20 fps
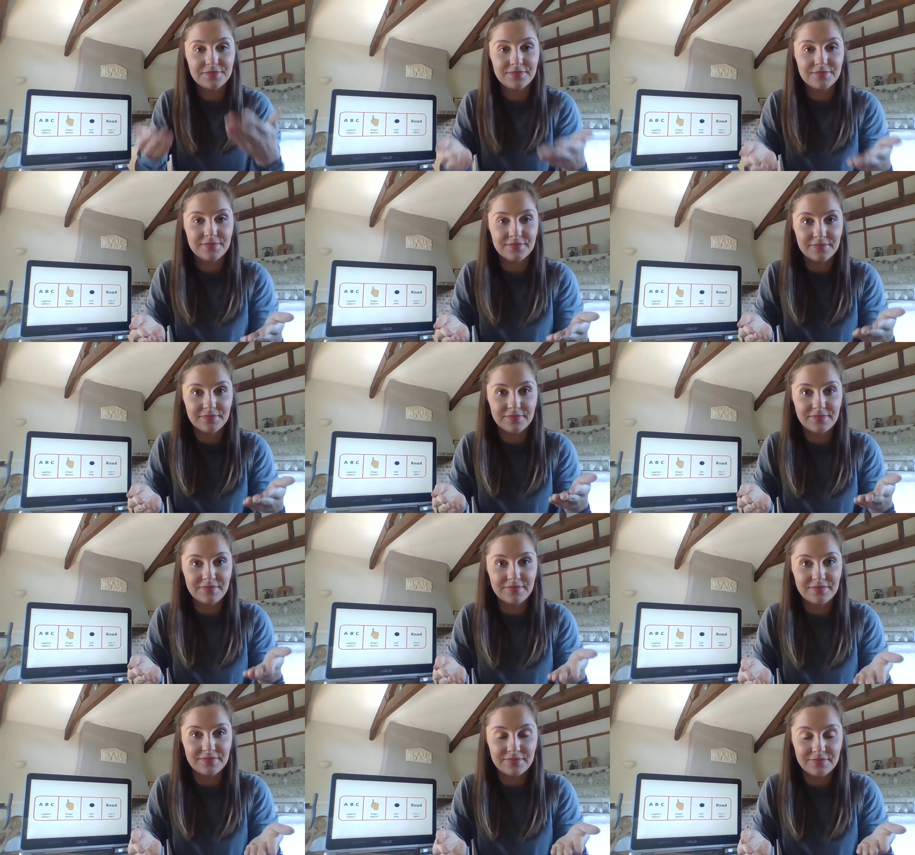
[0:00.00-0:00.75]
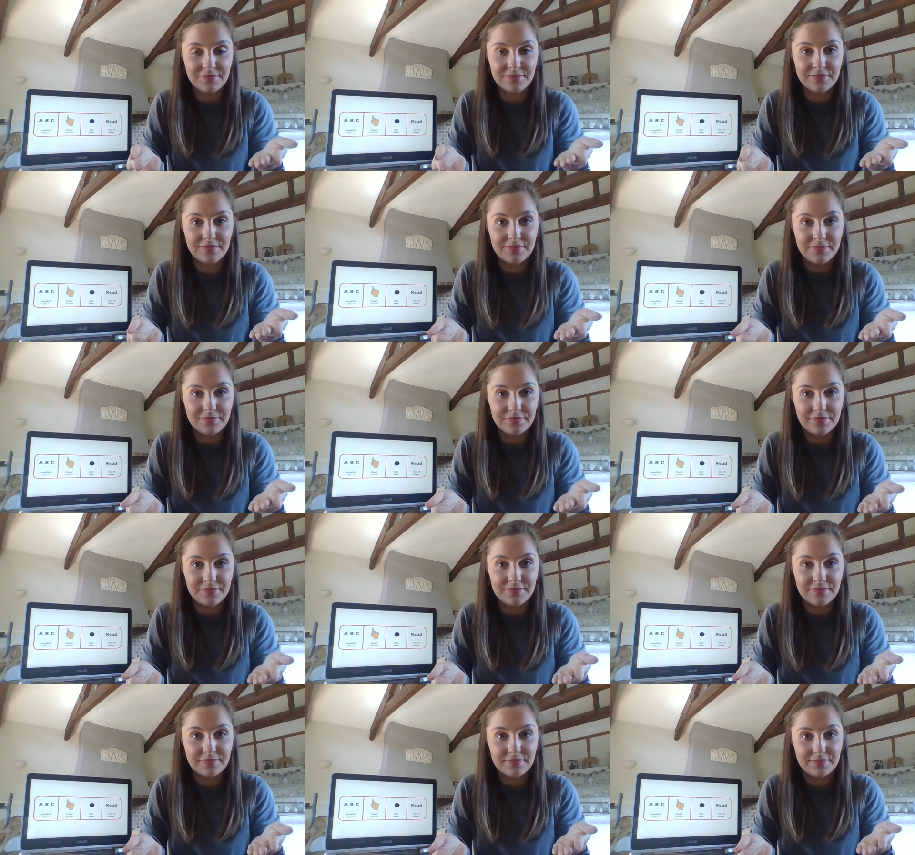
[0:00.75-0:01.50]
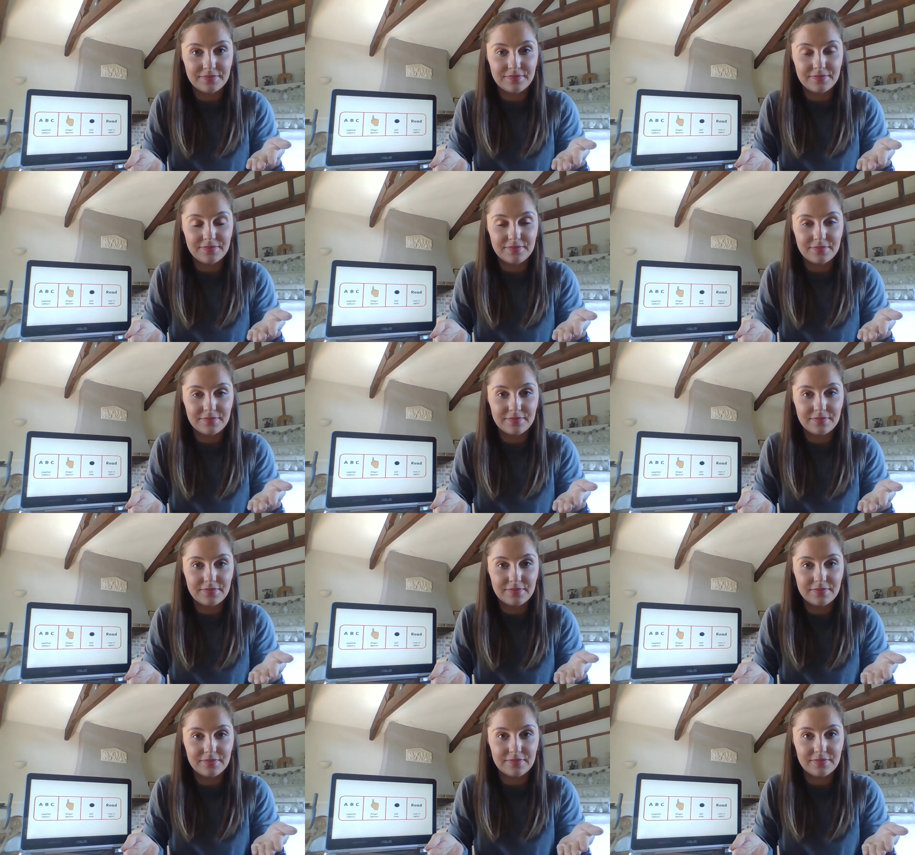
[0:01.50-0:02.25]

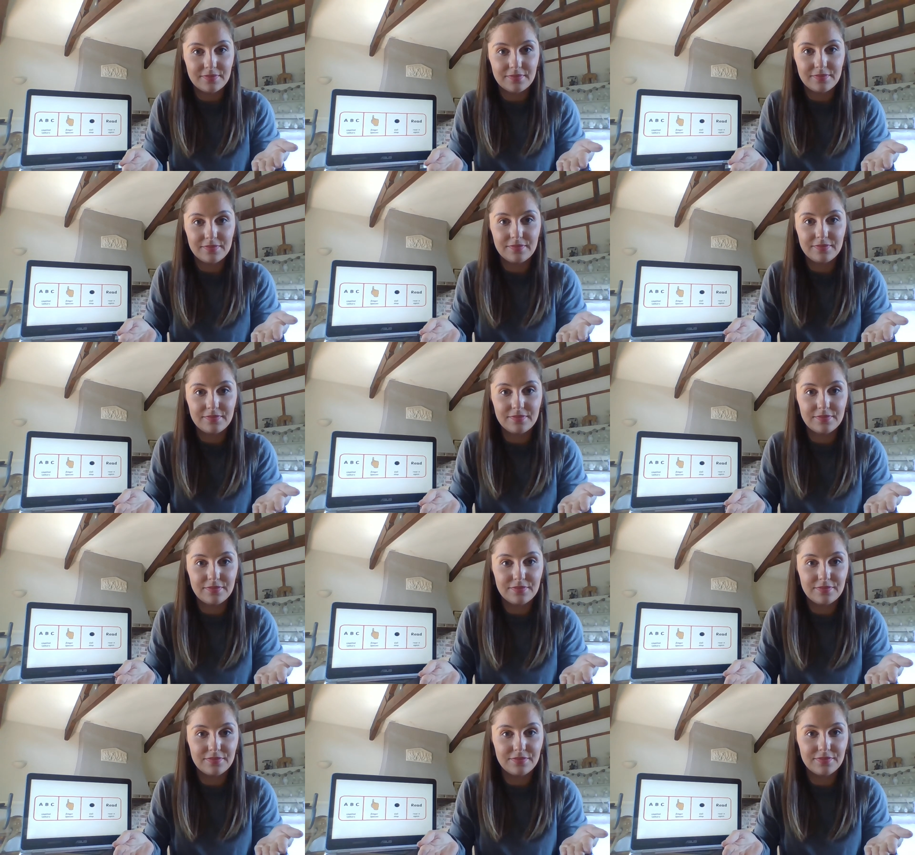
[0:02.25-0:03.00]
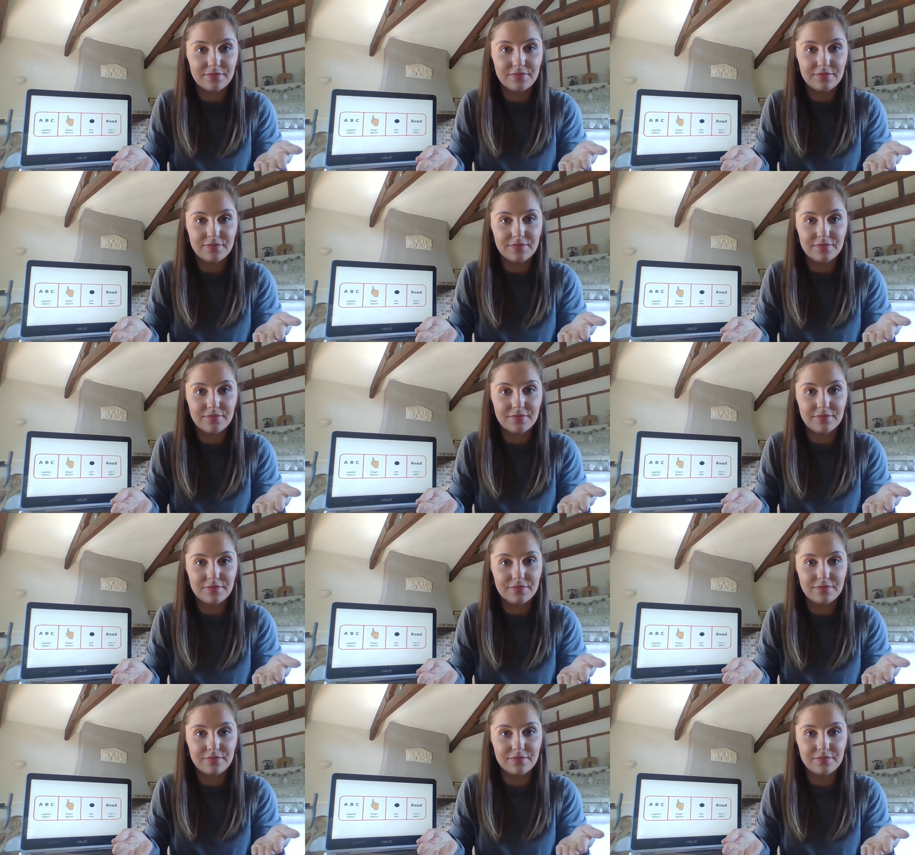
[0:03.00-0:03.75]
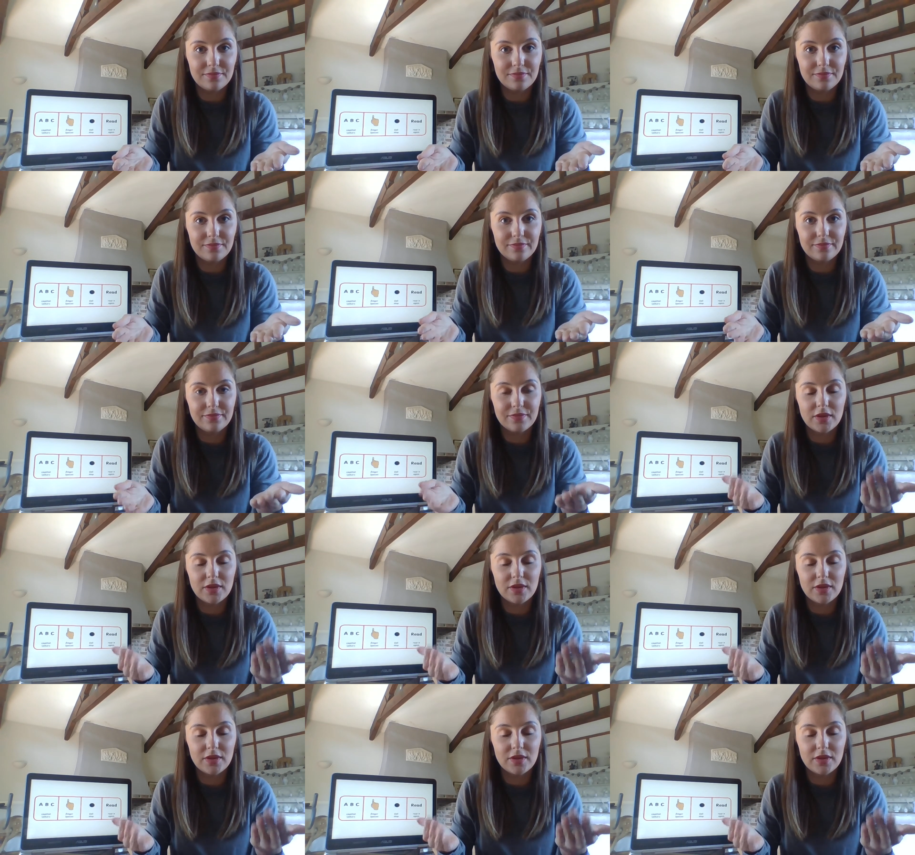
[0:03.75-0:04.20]
(silence)